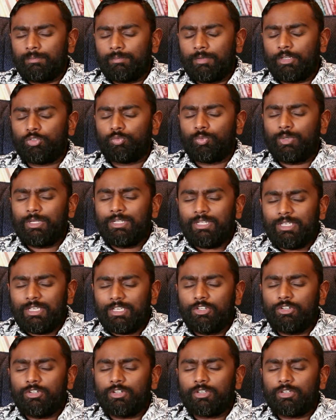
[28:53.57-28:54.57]
Because we
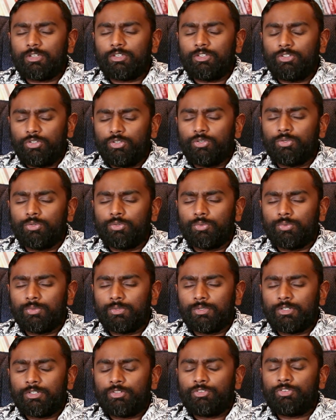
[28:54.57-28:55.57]
need you
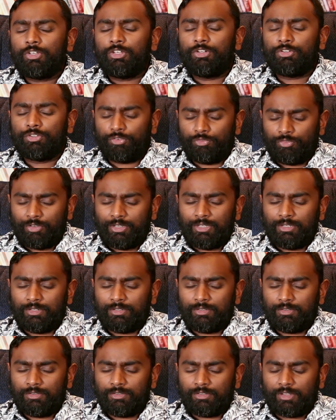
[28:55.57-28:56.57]
to
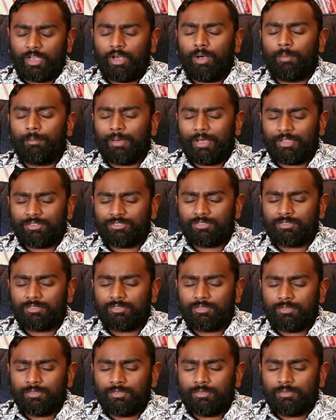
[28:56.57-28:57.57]
intervene, to help us,